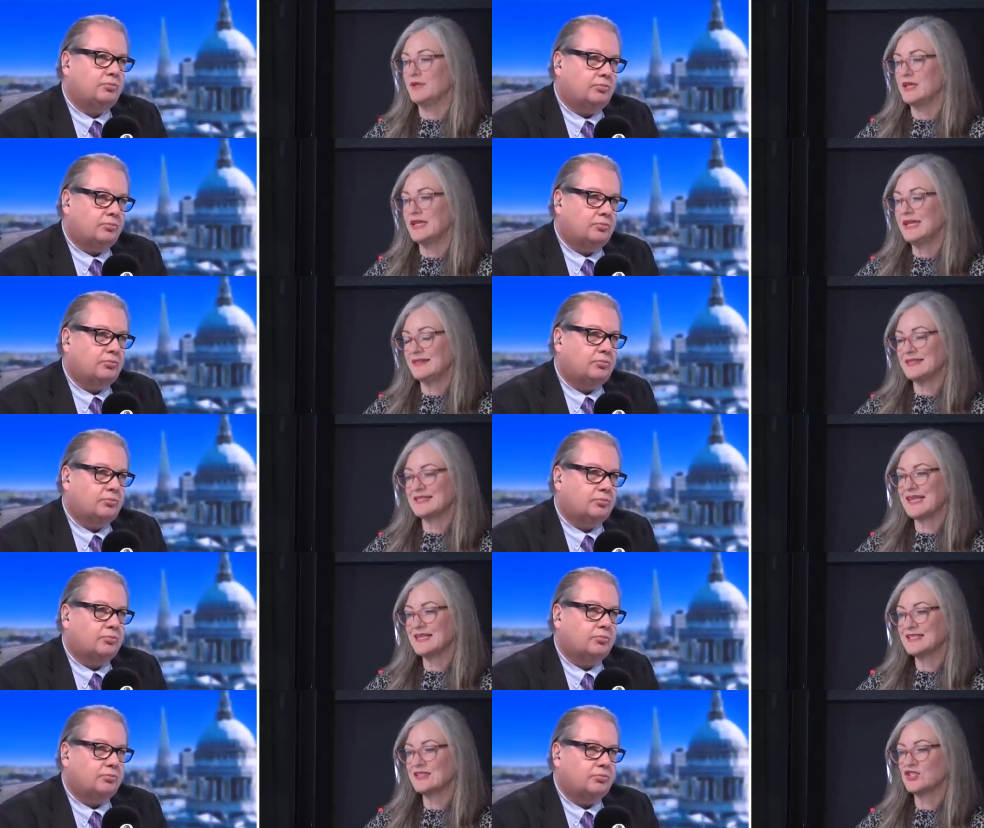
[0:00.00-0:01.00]
Speaker 1: but it, this
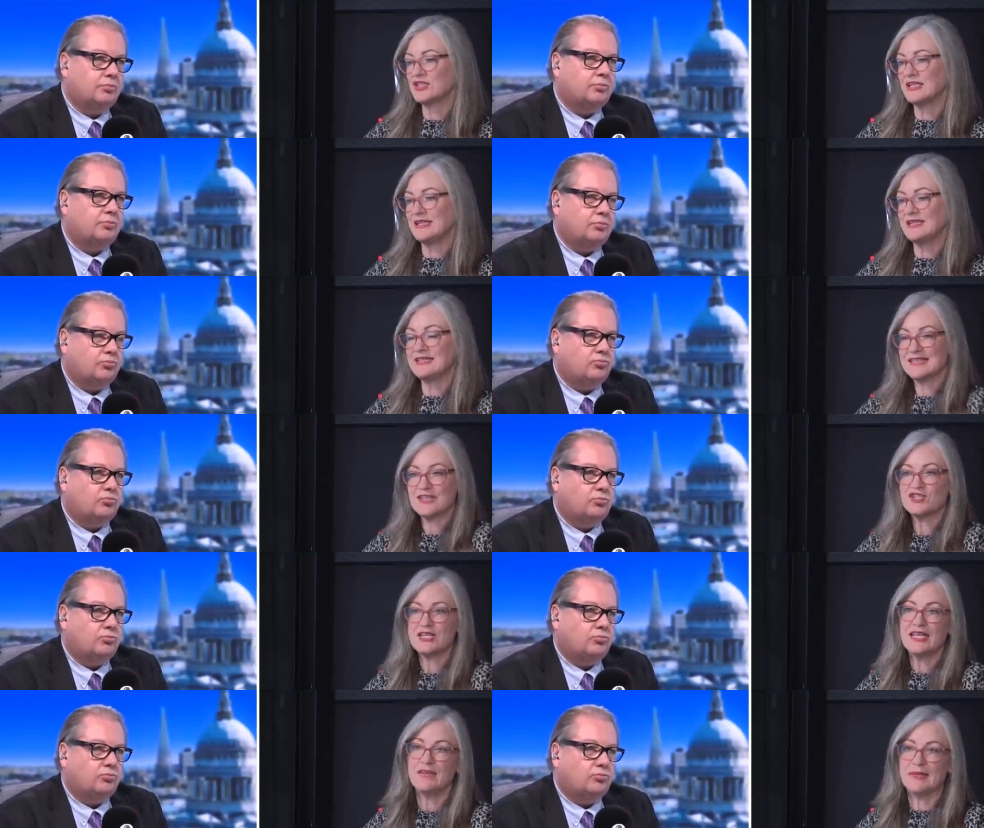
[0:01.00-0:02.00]
has actually it's
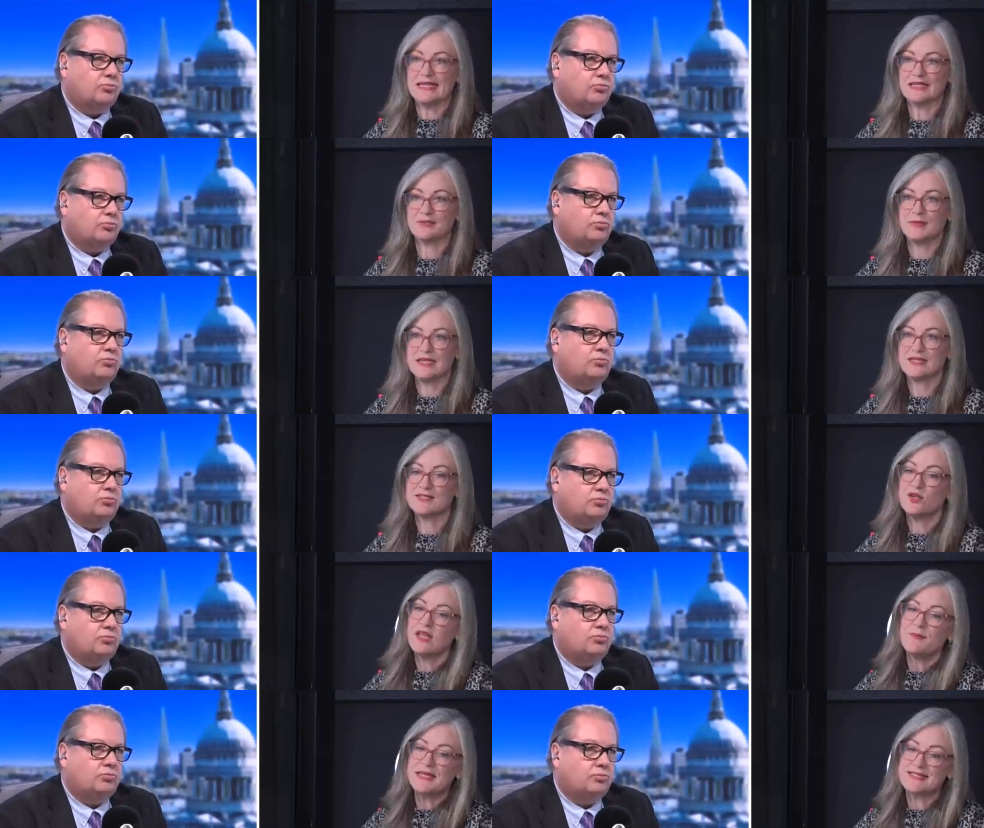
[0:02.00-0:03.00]
actually hit me a little bit. Mm. It's hmm. not
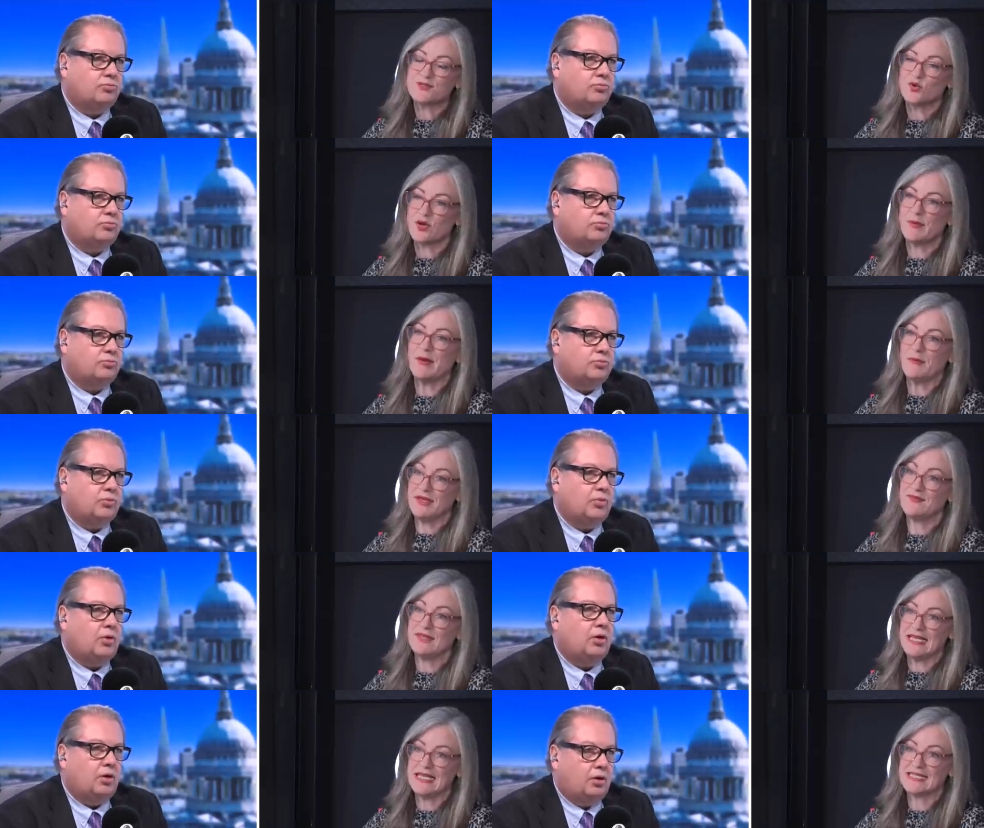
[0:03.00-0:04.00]
like me to talk about my
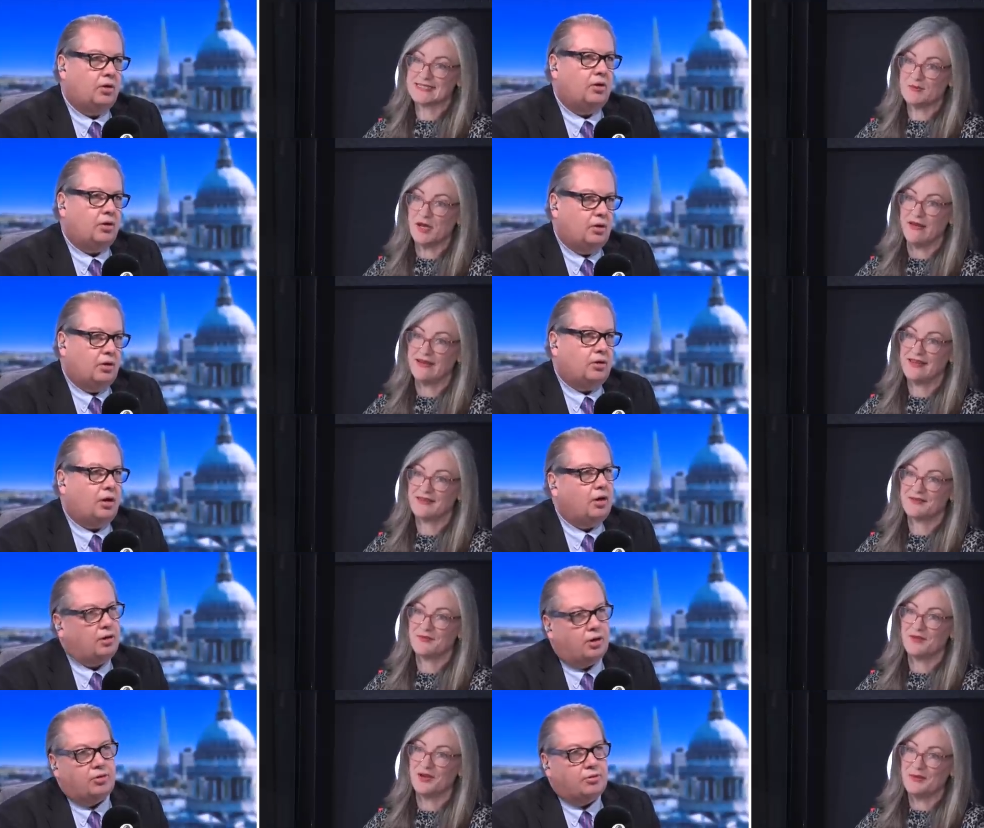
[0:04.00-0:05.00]
feelings, Mike. I
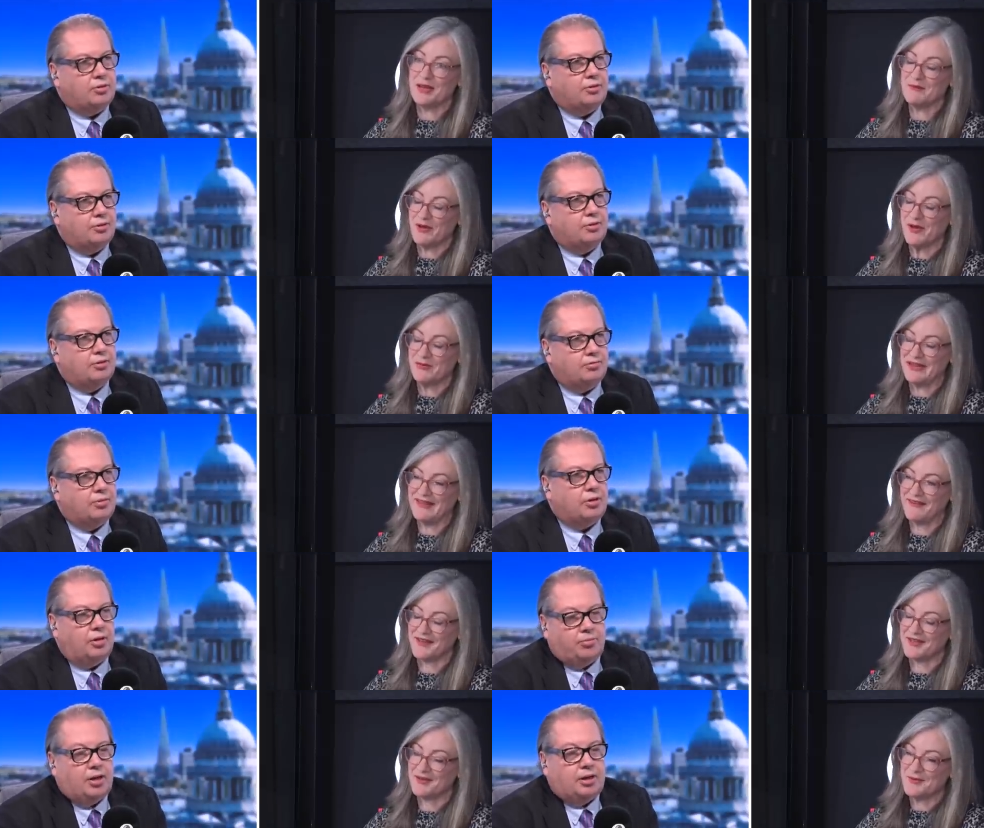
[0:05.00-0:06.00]
know in public. Well,
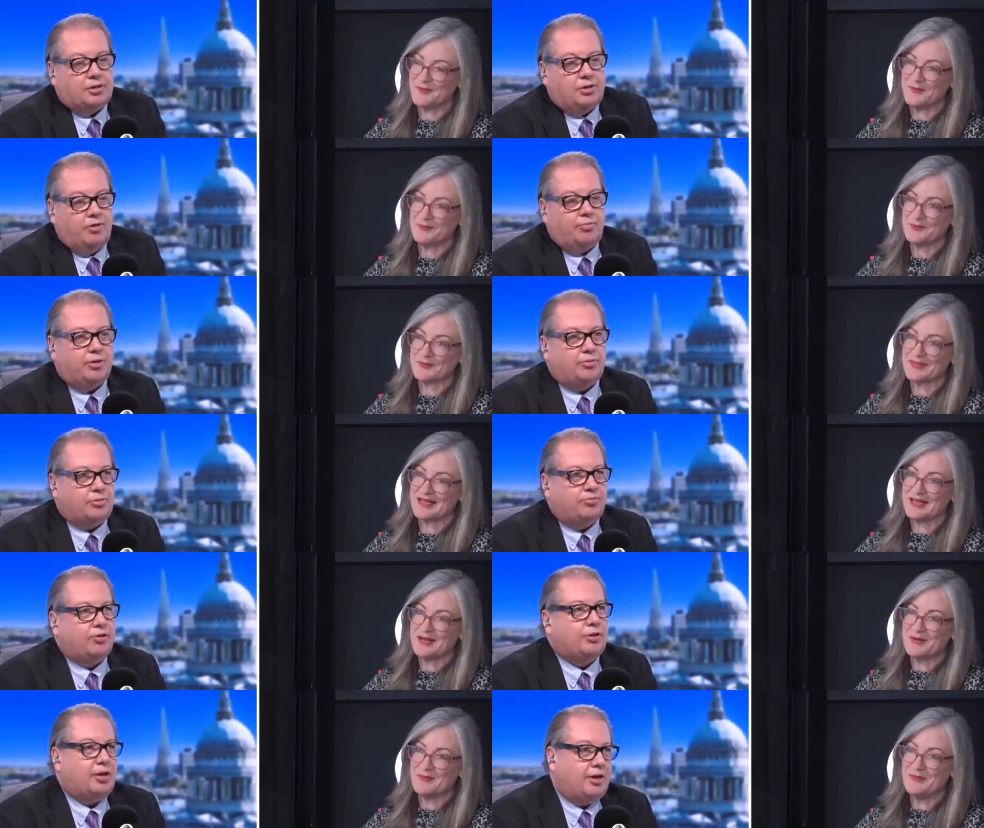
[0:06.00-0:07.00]
Speaker 2: I'm glad that I've been able to
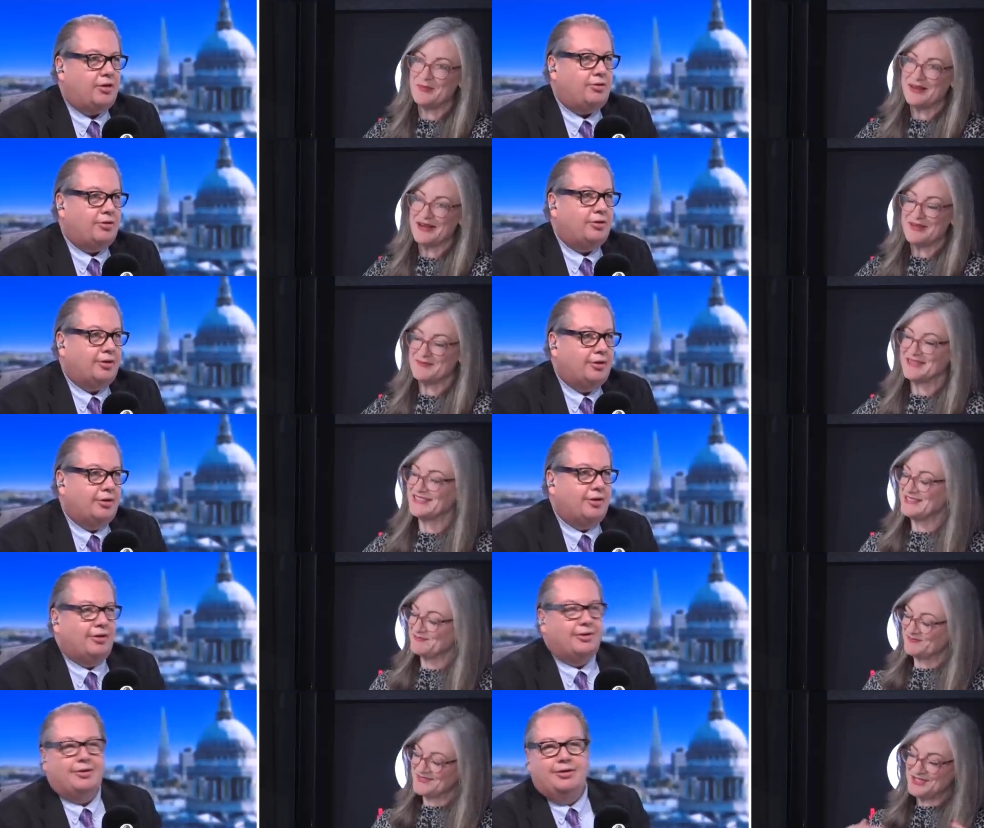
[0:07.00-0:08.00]
bring that out. But
Speaker 1: I'm
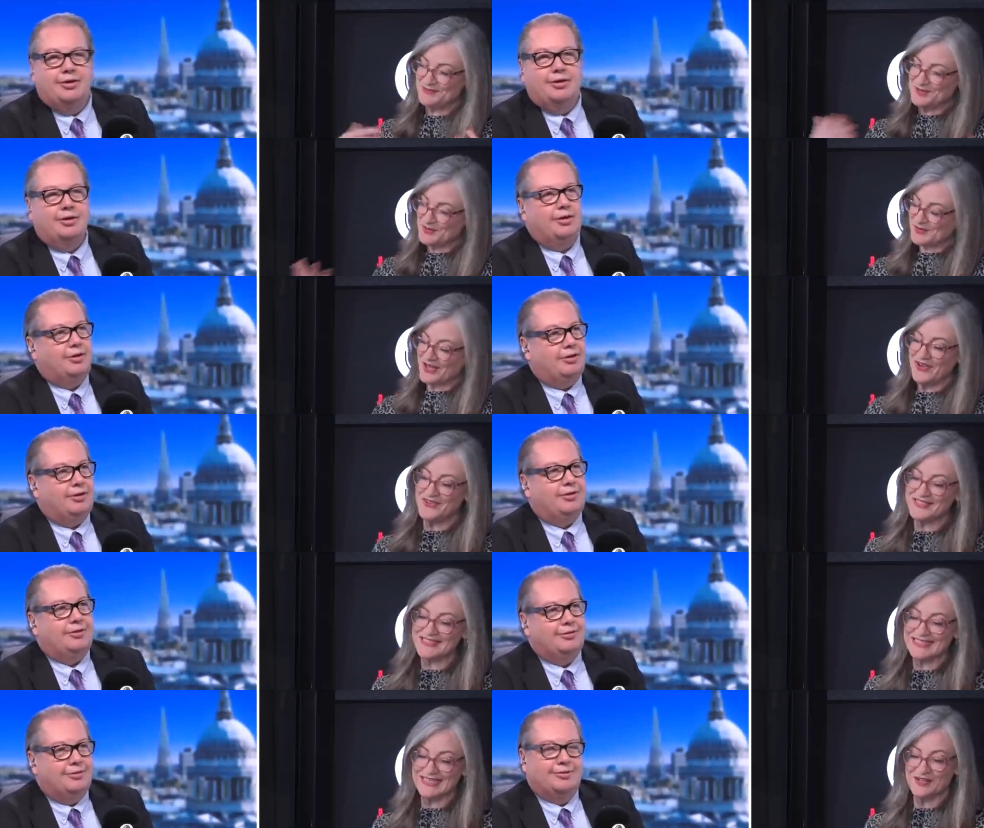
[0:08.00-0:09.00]
you you were
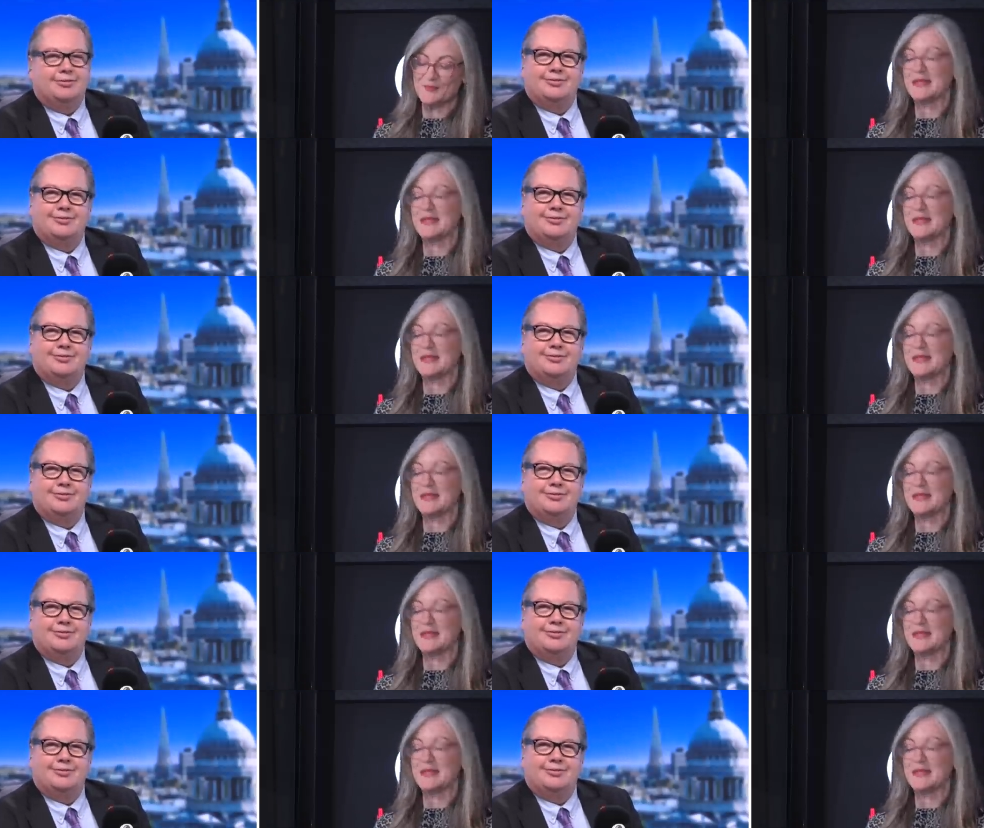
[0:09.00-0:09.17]
coaxing it out of